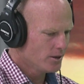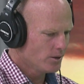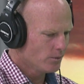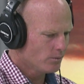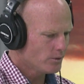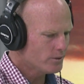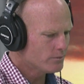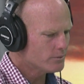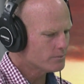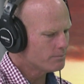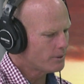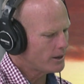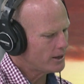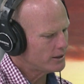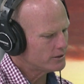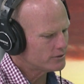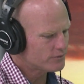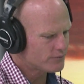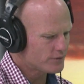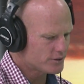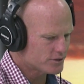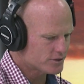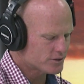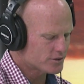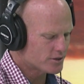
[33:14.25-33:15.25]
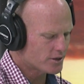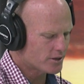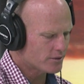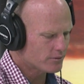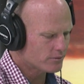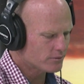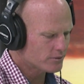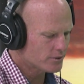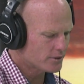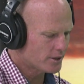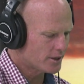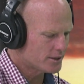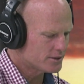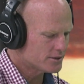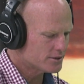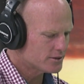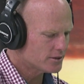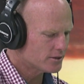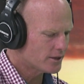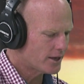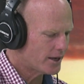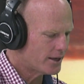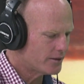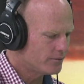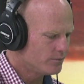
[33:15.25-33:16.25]
we were post Fitzgerald, and they
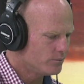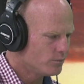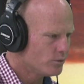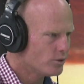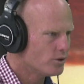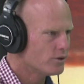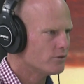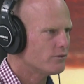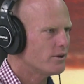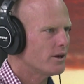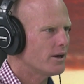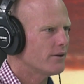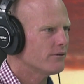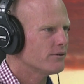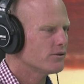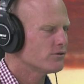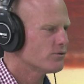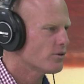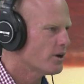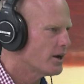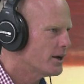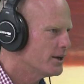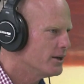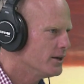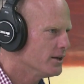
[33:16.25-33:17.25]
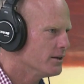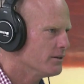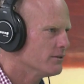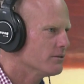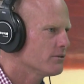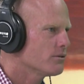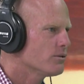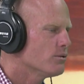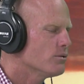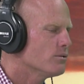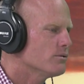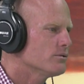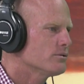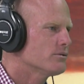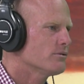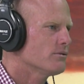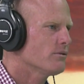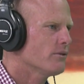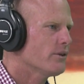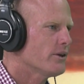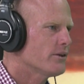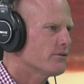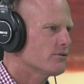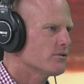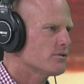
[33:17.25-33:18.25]
still hadn't worked out the training course and
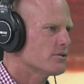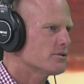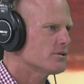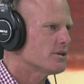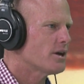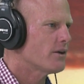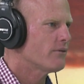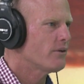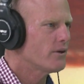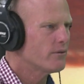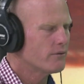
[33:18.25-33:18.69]
all that sort of stuff.